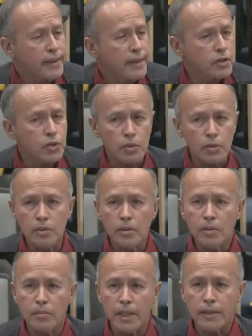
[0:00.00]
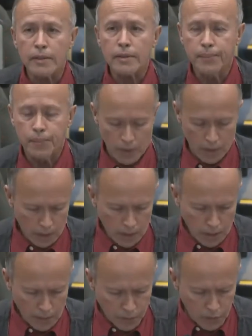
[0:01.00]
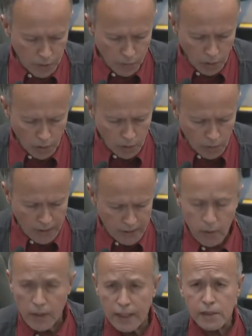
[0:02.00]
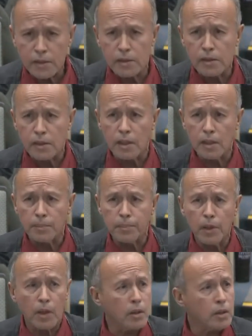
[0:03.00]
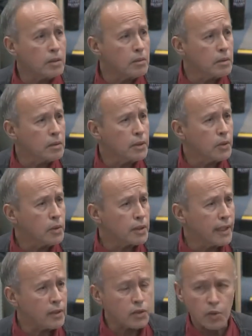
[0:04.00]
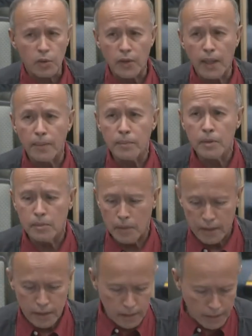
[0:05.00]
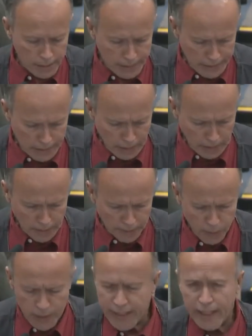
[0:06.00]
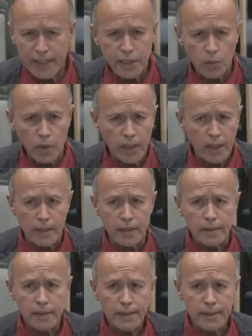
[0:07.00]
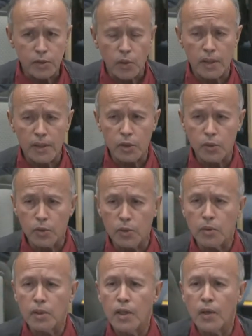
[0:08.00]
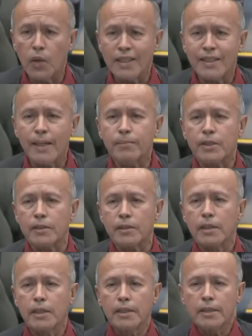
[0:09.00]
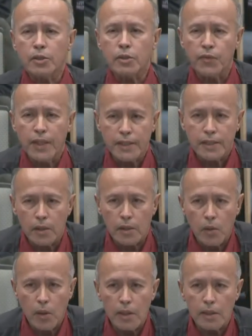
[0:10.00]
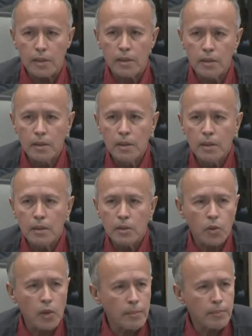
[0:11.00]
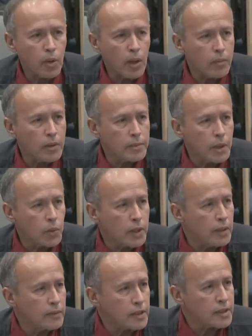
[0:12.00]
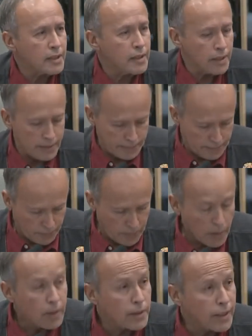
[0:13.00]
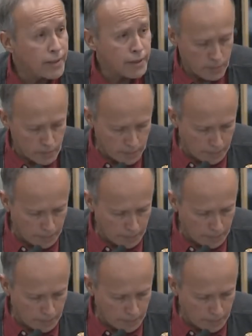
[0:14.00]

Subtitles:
Council Mayor. First of all, congratulations, and I applaud you and Councilor Graham, Mayor, for engaging with HUD in trying to, or attempting to fix our chronic crime problem that we have in the city. Thank you.